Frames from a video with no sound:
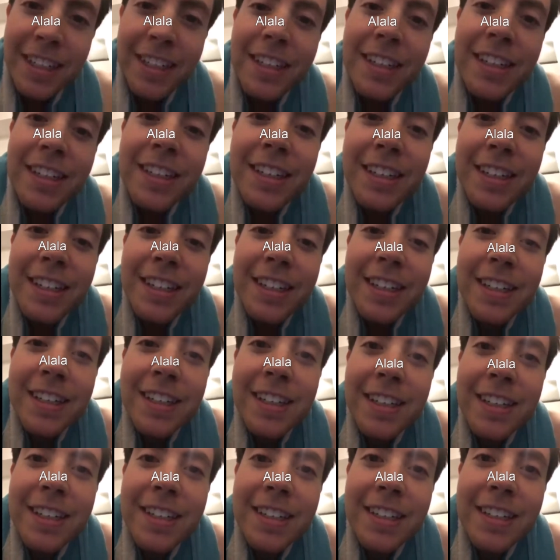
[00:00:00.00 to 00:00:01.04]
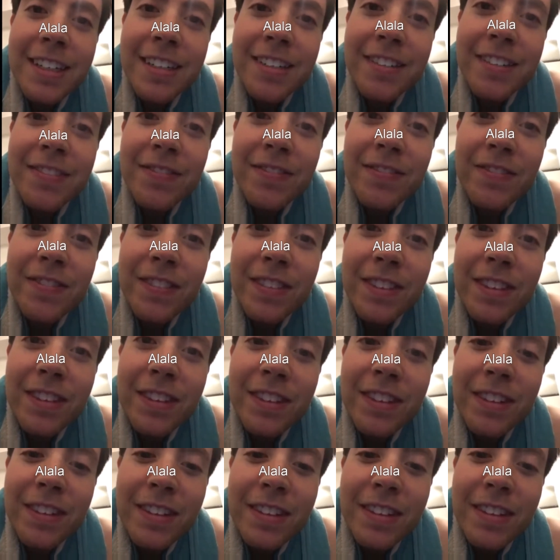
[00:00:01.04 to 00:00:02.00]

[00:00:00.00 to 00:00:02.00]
(silence)